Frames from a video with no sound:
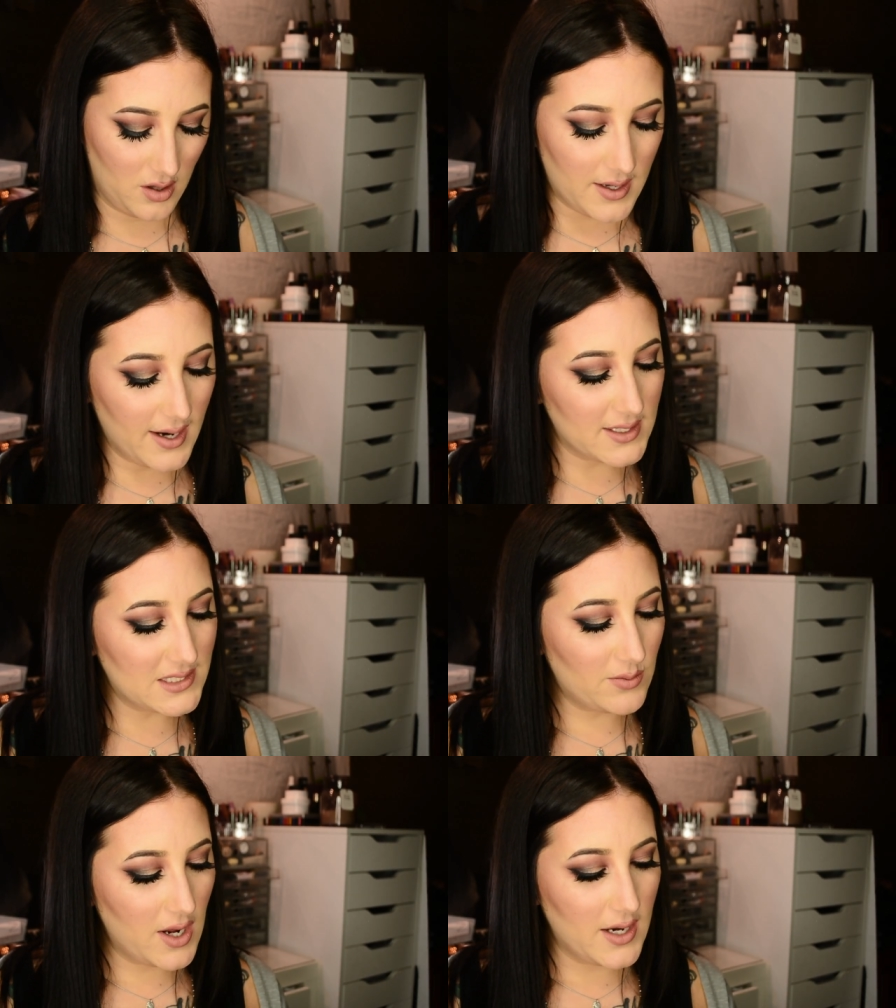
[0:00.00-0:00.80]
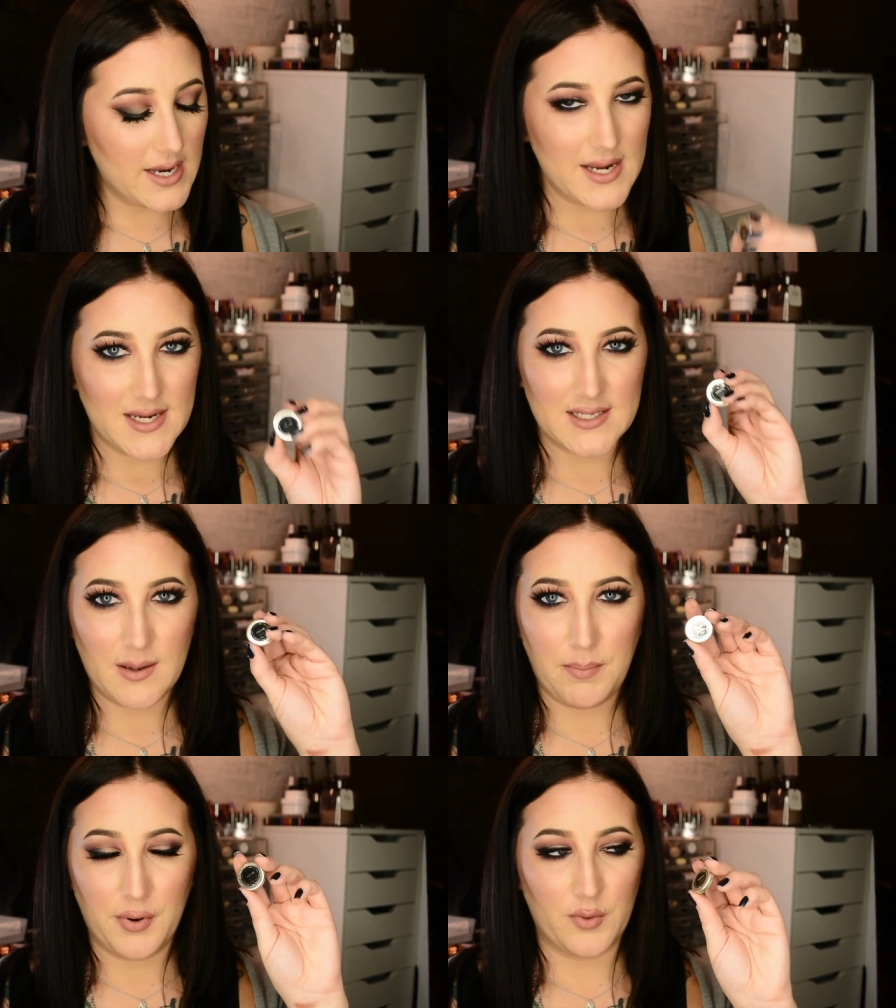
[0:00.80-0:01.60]
The next one is
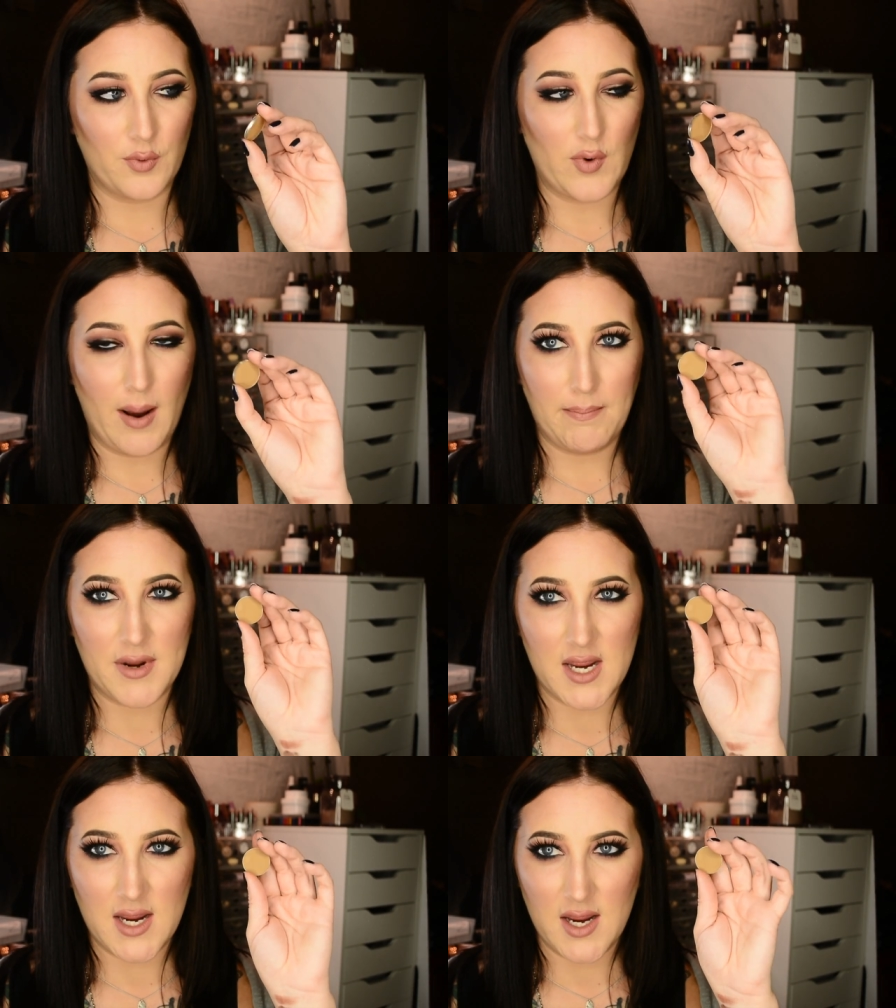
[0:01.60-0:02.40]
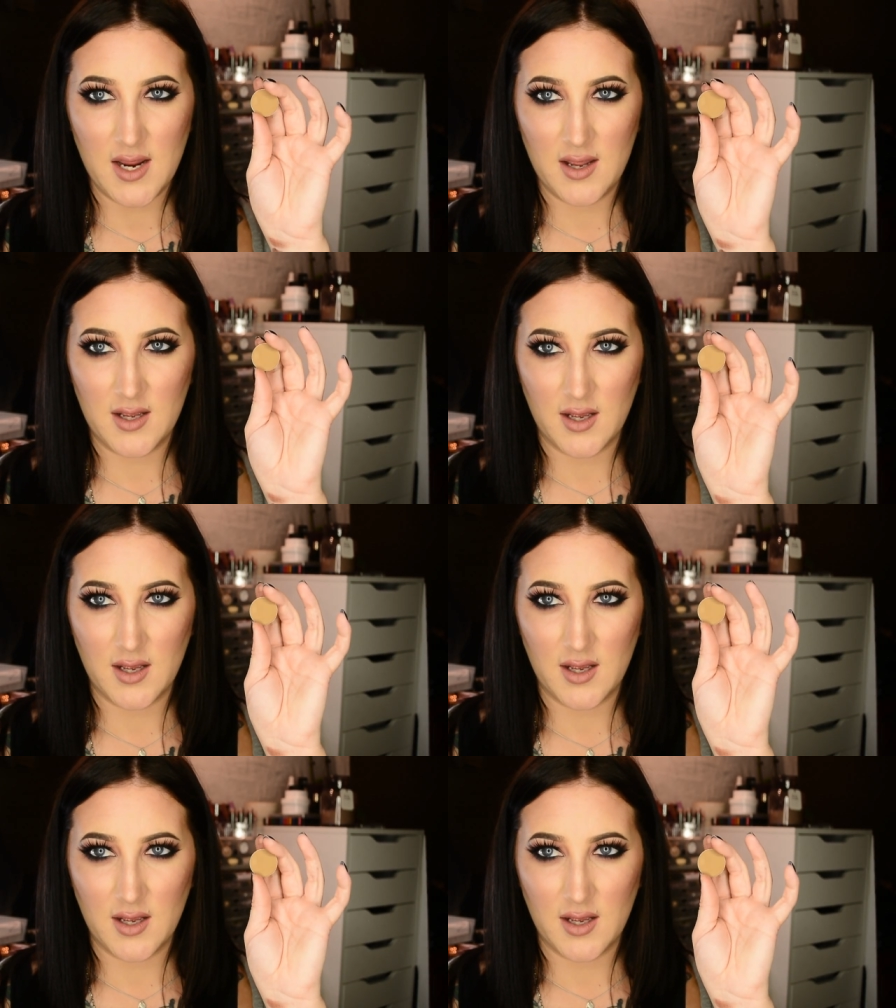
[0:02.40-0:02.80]
Preppy.